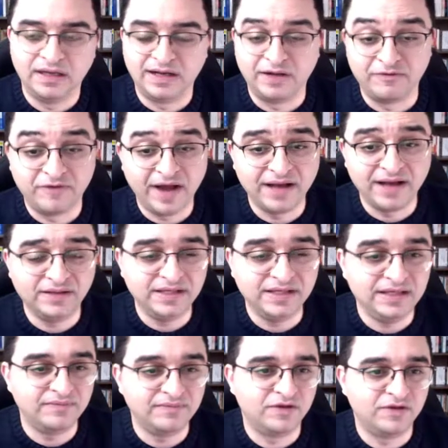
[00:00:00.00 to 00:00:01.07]
And
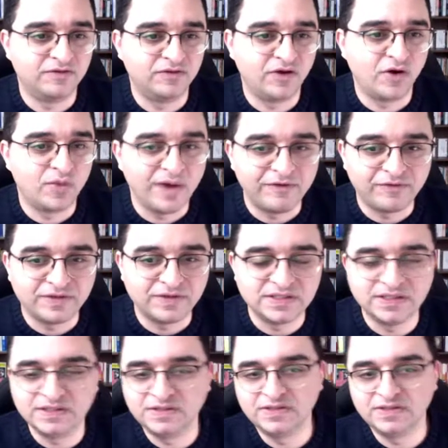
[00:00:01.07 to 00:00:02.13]
finally, if there are
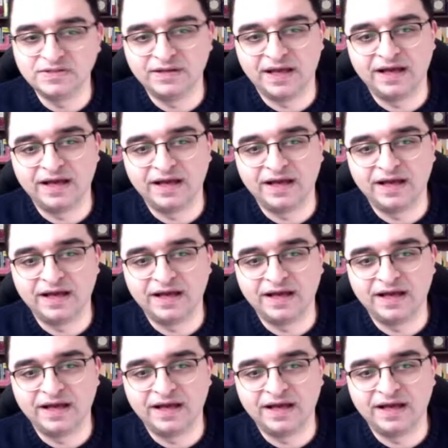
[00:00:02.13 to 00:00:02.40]
references